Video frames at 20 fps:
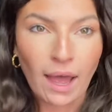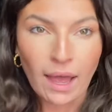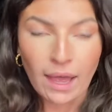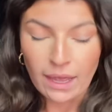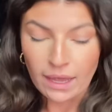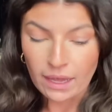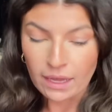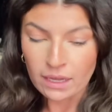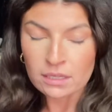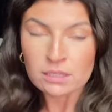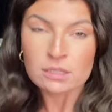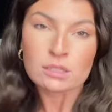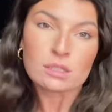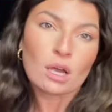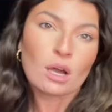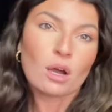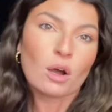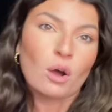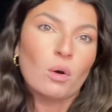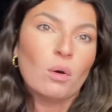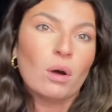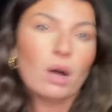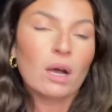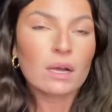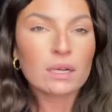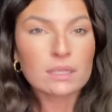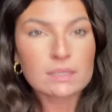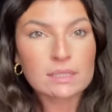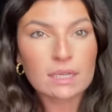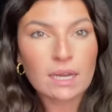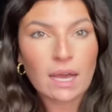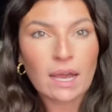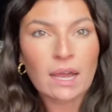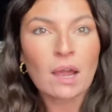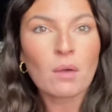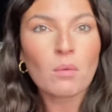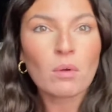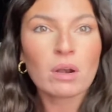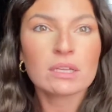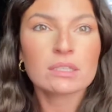Hey, so today
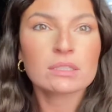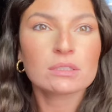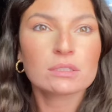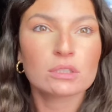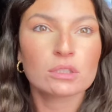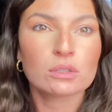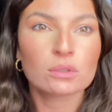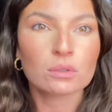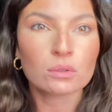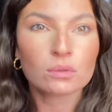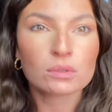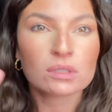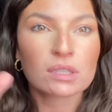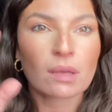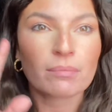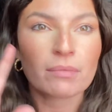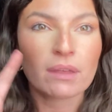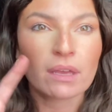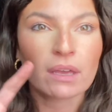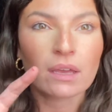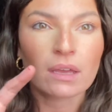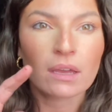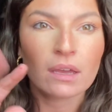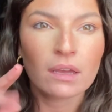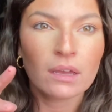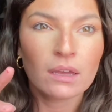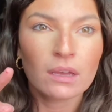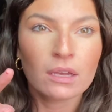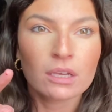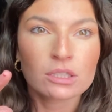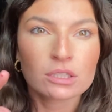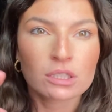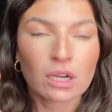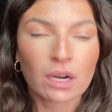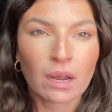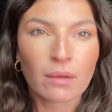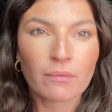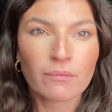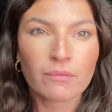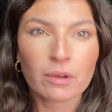I wanted to do something.
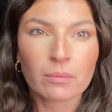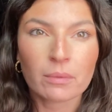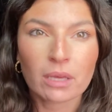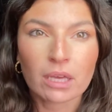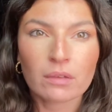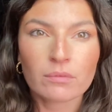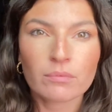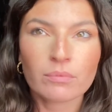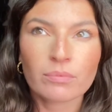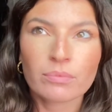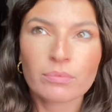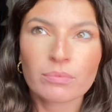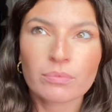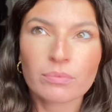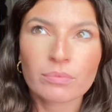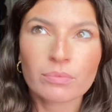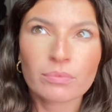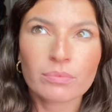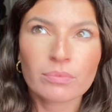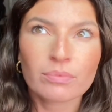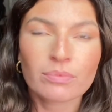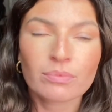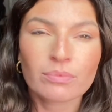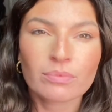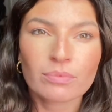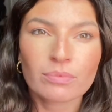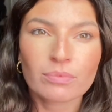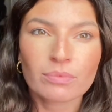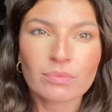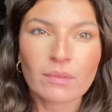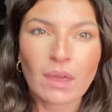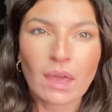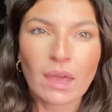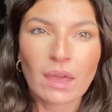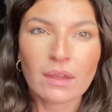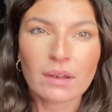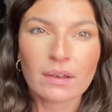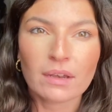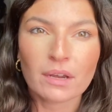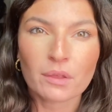Sorry, I'm filming
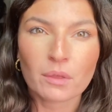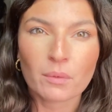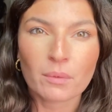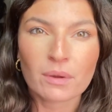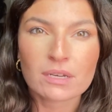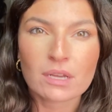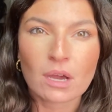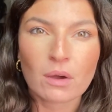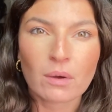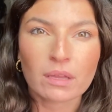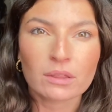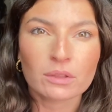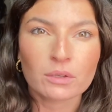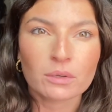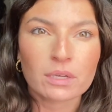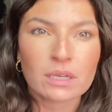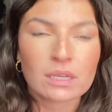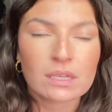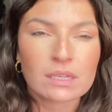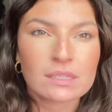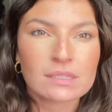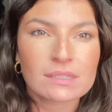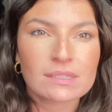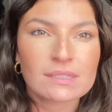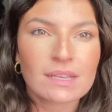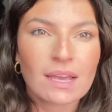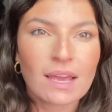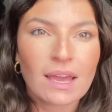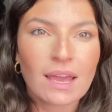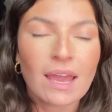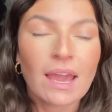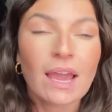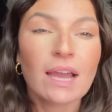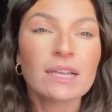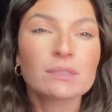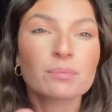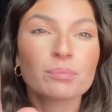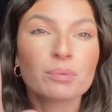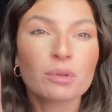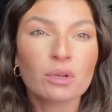near the window and
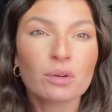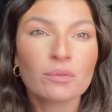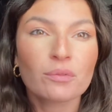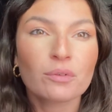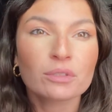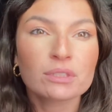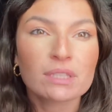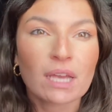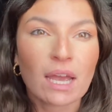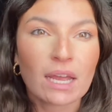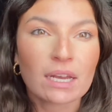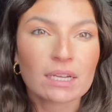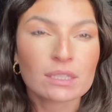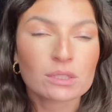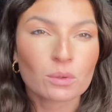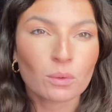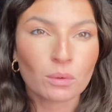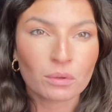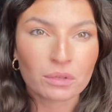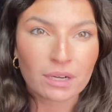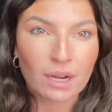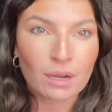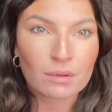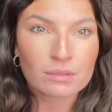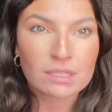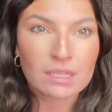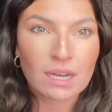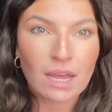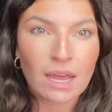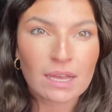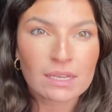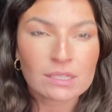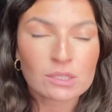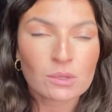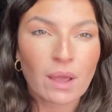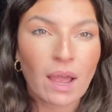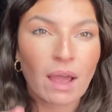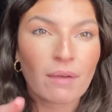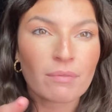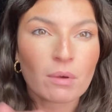it's a beautiful day and it's cooler out today, so
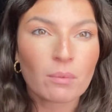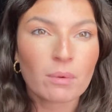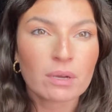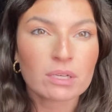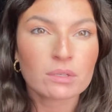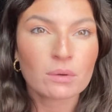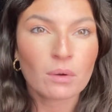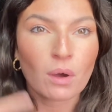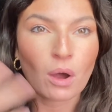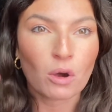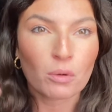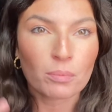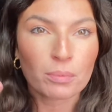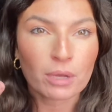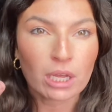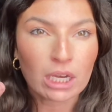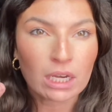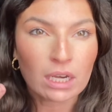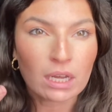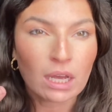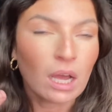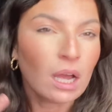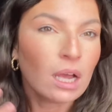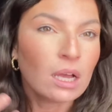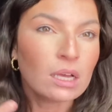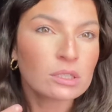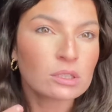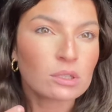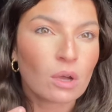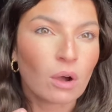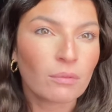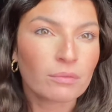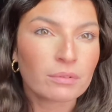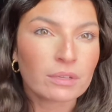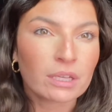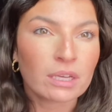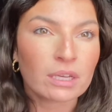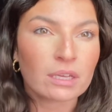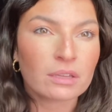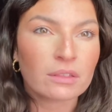I have the window open, so
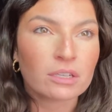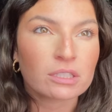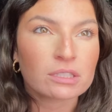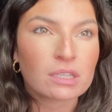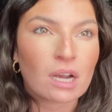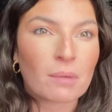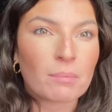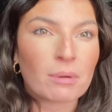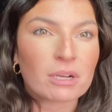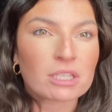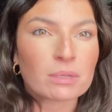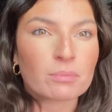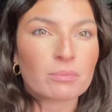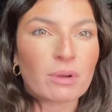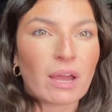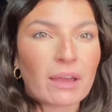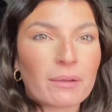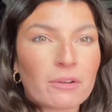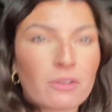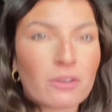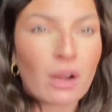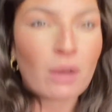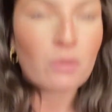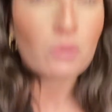hopefully there's not a bunch of background